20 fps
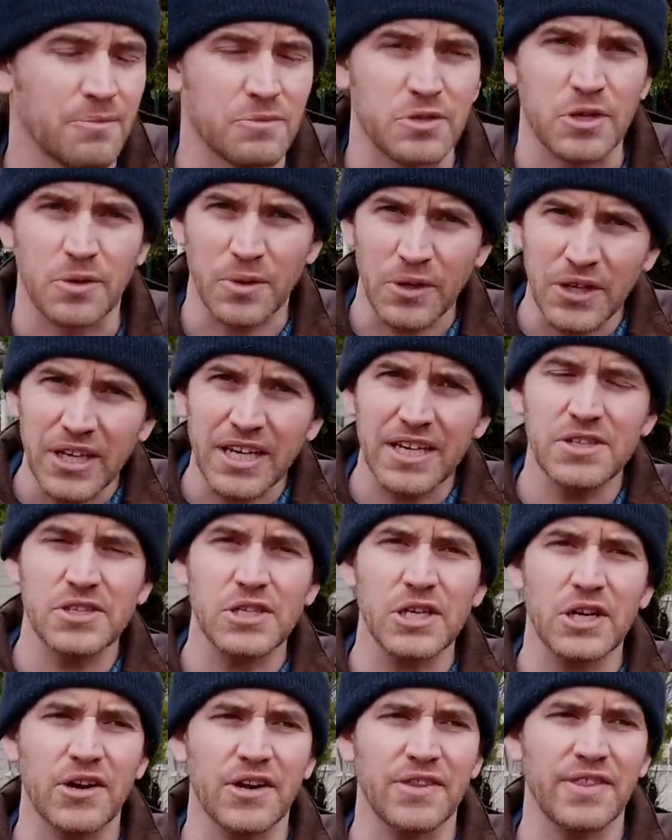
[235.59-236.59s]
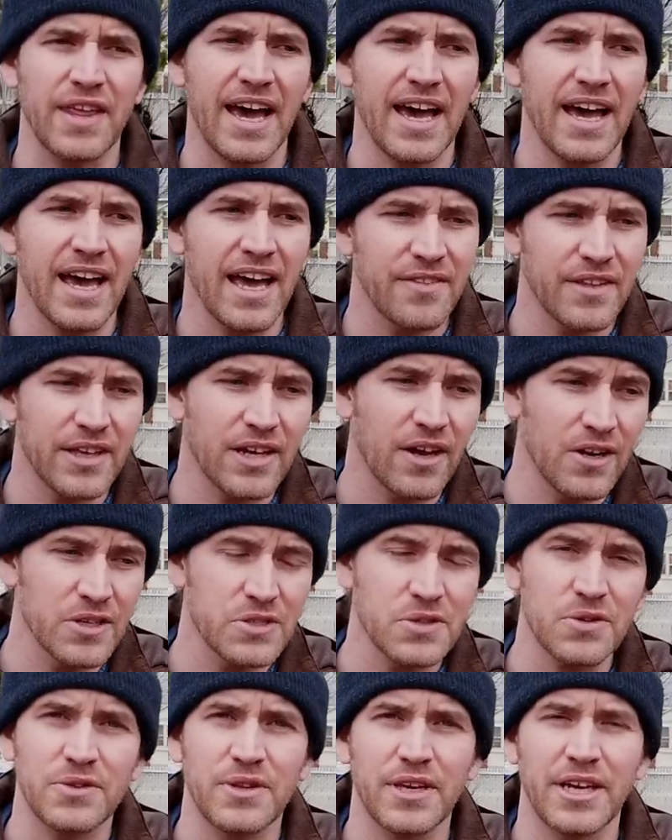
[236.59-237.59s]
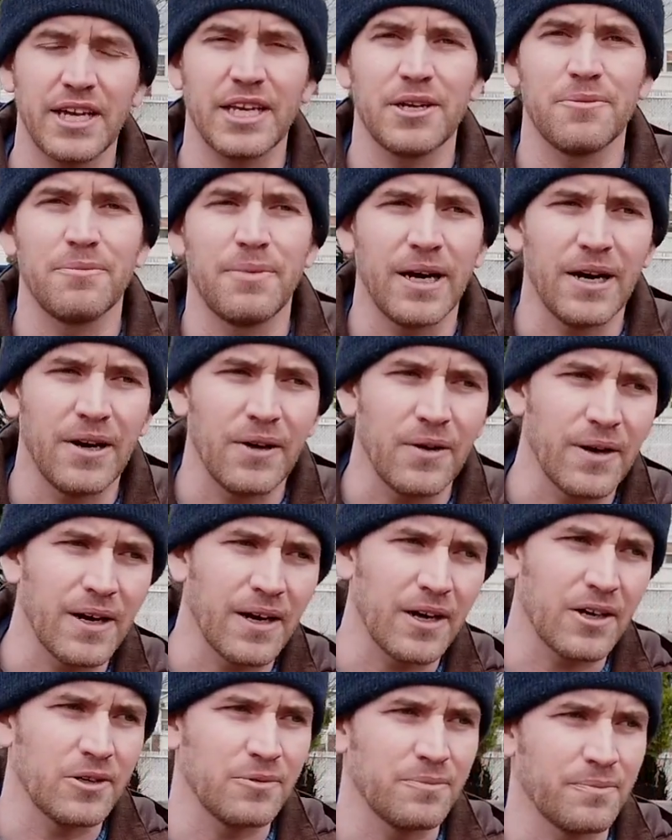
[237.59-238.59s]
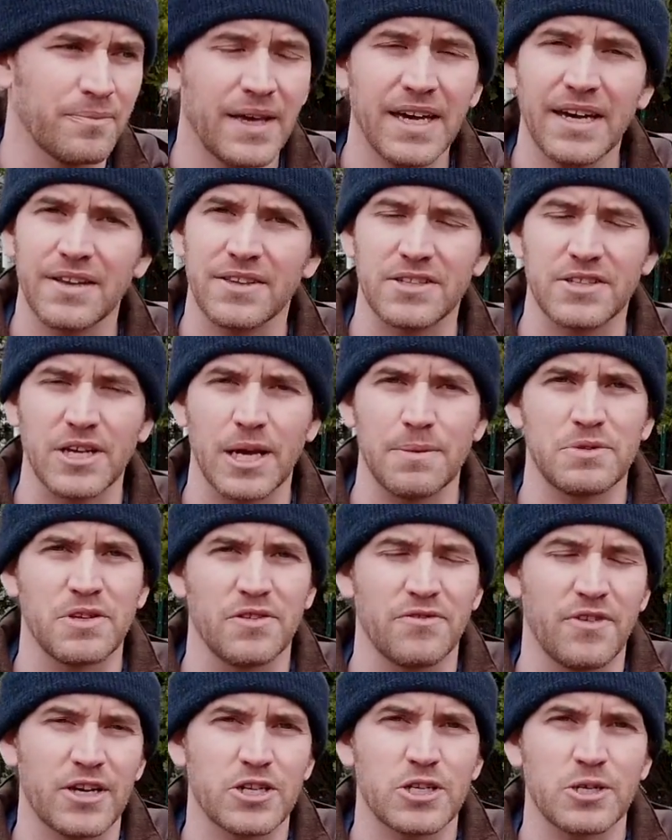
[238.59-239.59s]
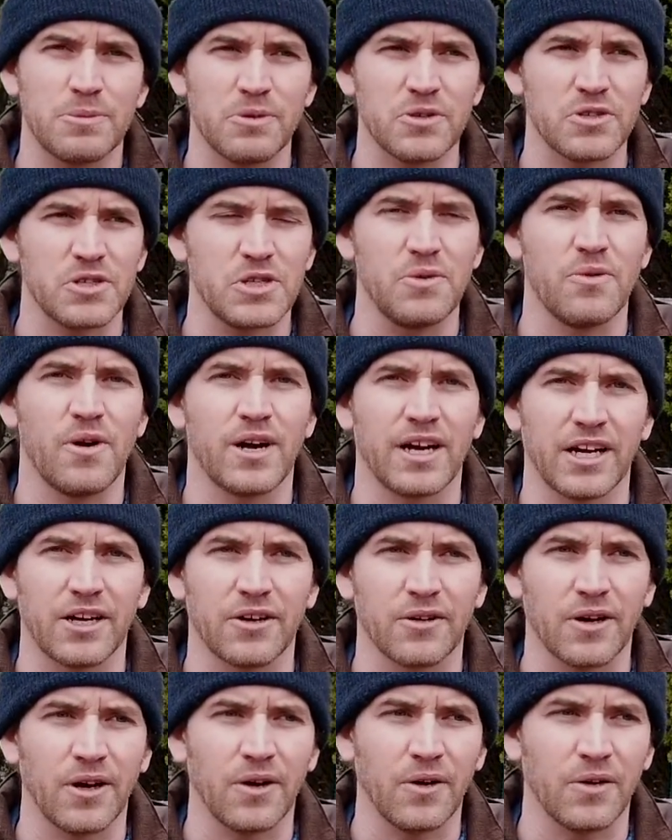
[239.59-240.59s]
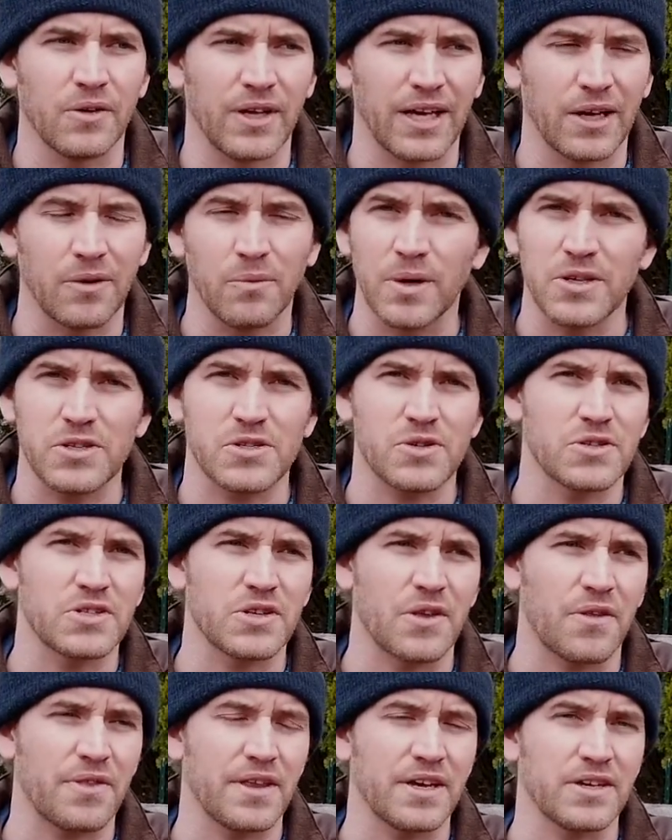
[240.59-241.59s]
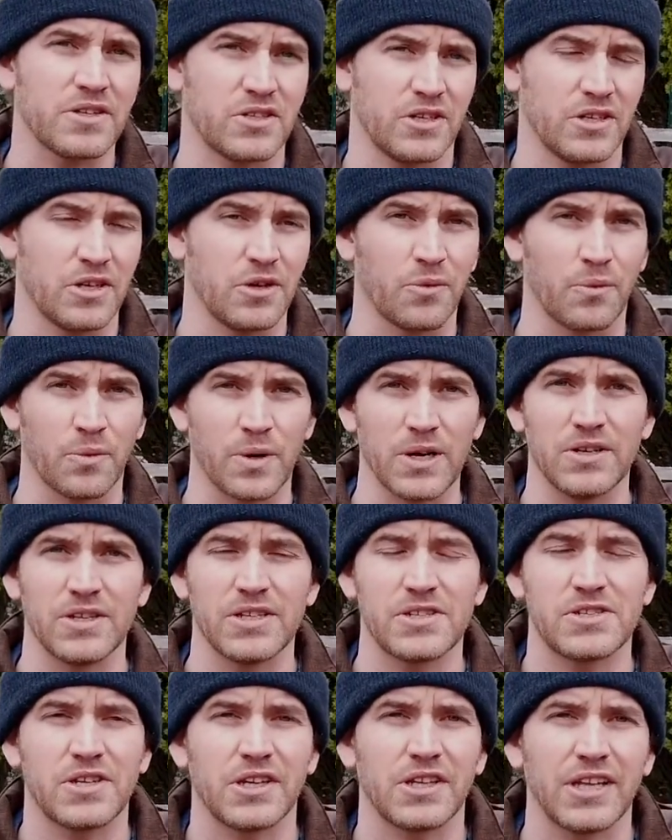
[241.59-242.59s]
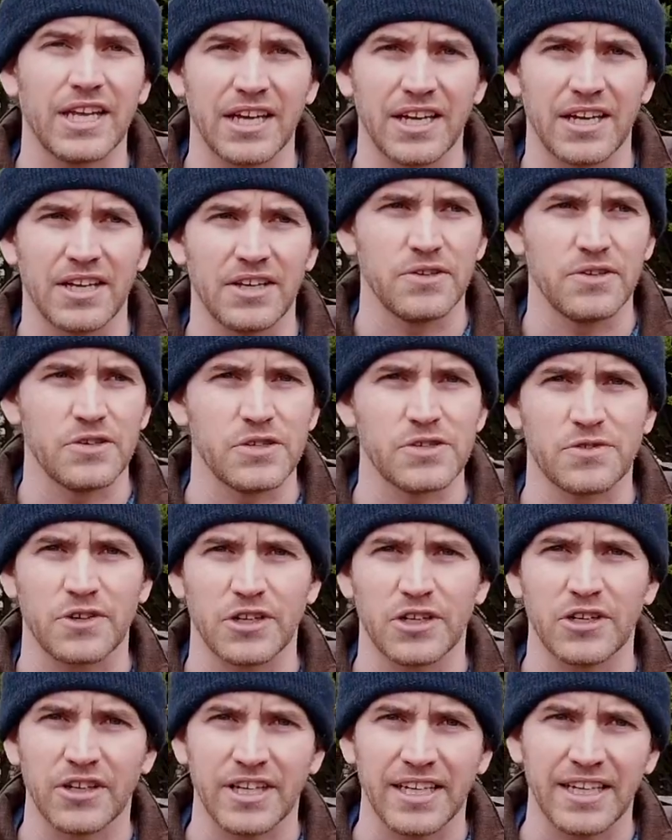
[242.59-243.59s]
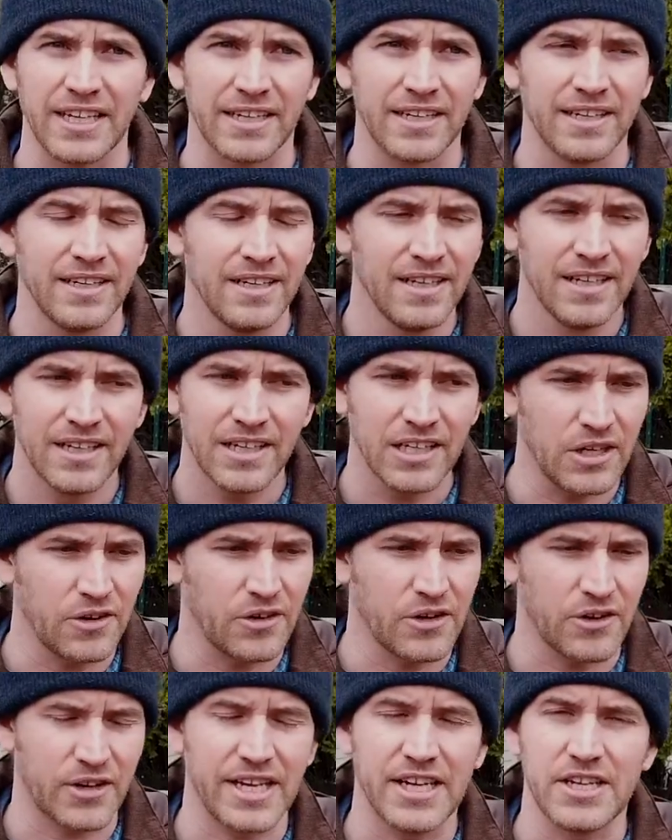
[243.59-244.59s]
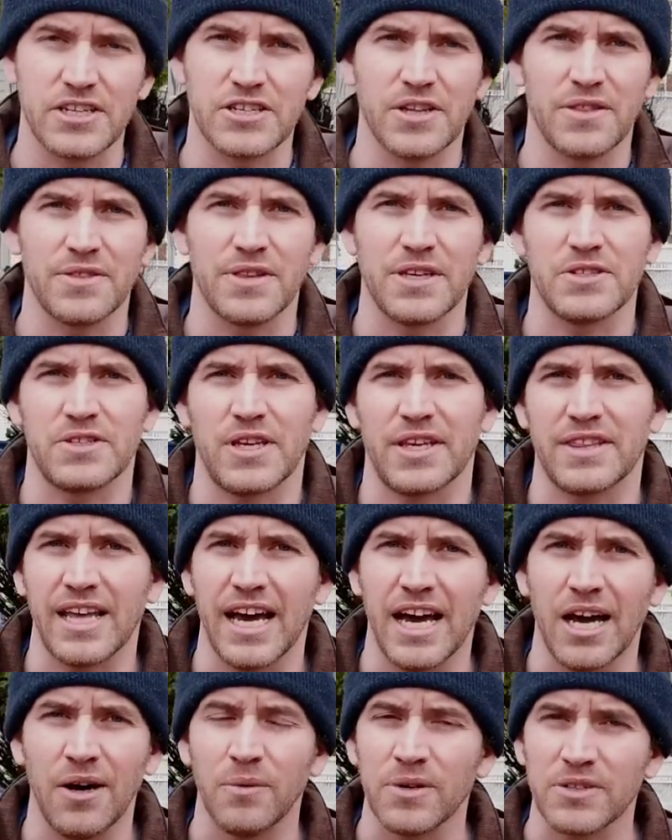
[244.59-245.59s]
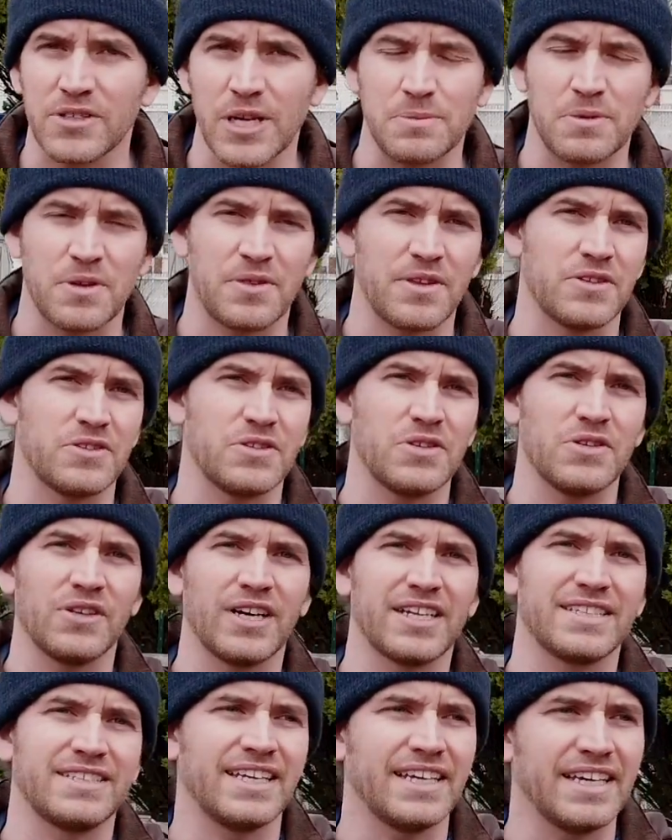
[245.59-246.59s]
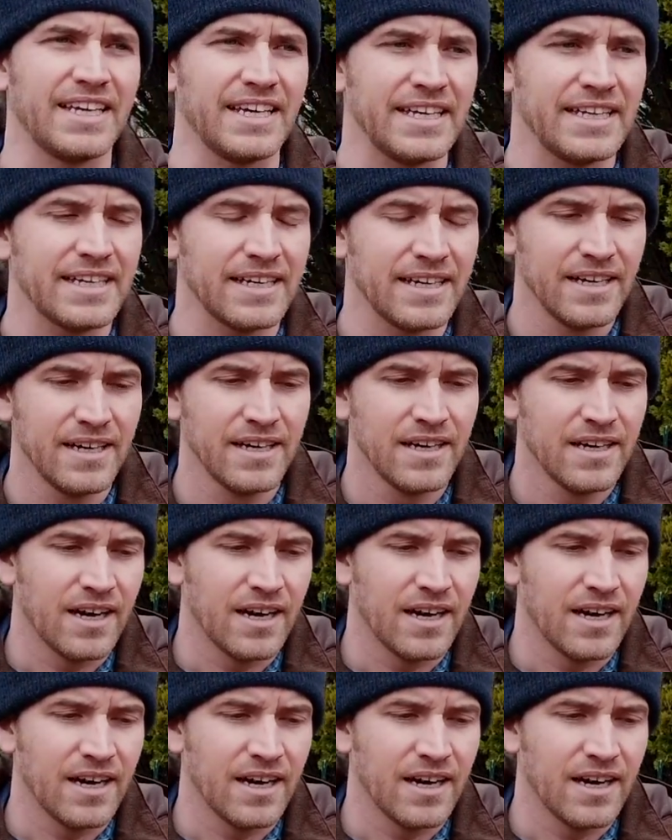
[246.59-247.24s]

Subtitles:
So really considering that, and then also thinking about, yeah, the types of vegetables you want to grow. Like, what sorts of things are you realistically use for cooking, you know, in your kitchen, things like that. What types of things you like to eat.